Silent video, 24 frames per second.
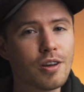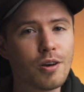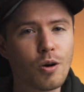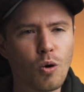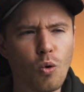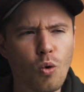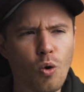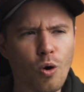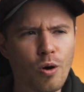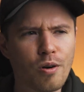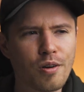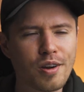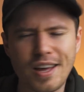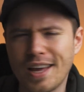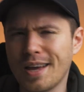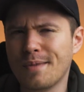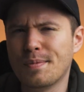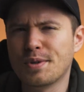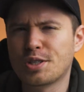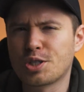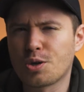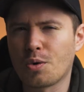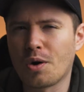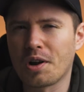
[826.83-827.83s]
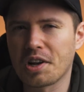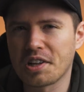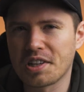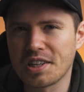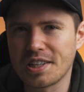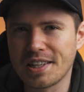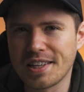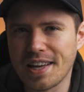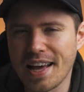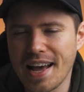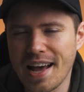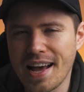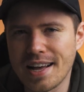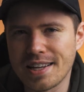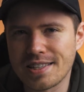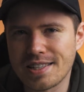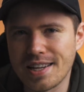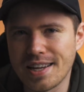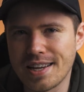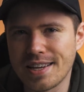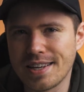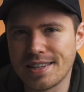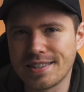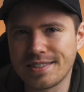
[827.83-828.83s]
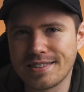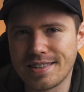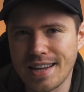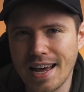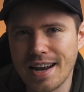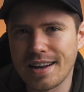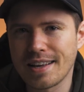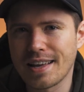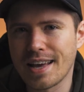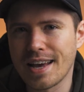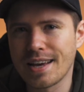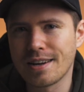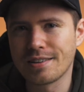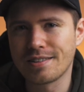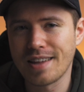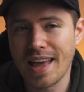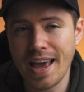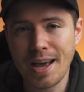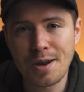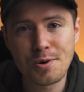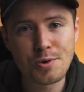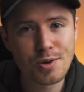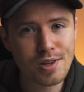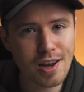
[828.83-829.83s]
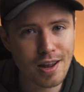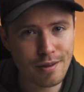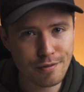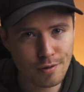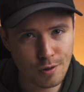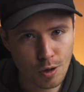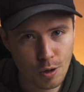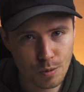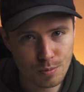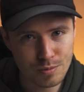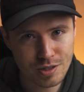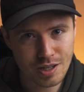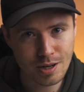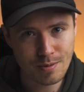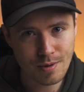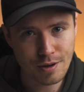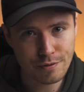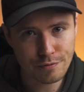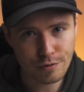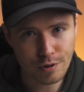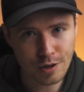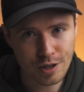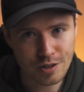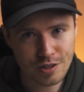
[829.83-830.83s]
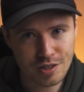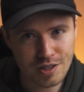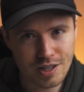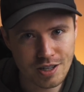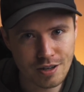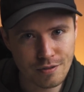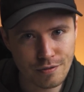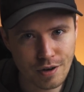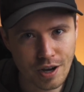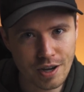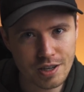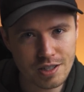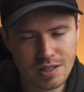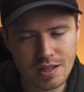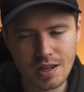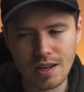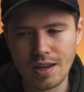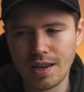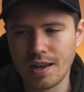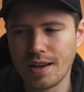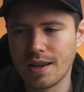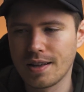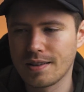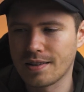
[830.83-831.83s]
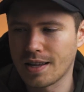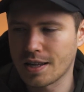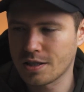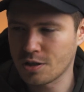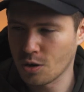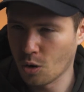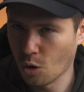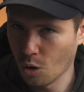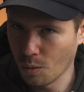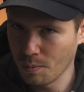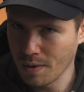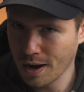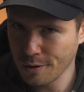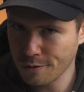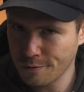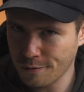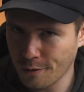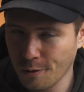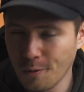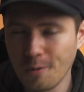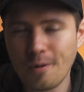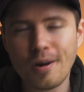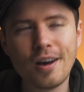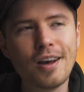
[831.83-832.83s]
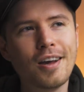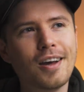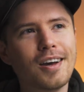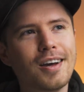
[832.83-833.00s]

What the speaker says: or image quality as a dedicated entry-level home cinema full HD device. That's a whole mouthful.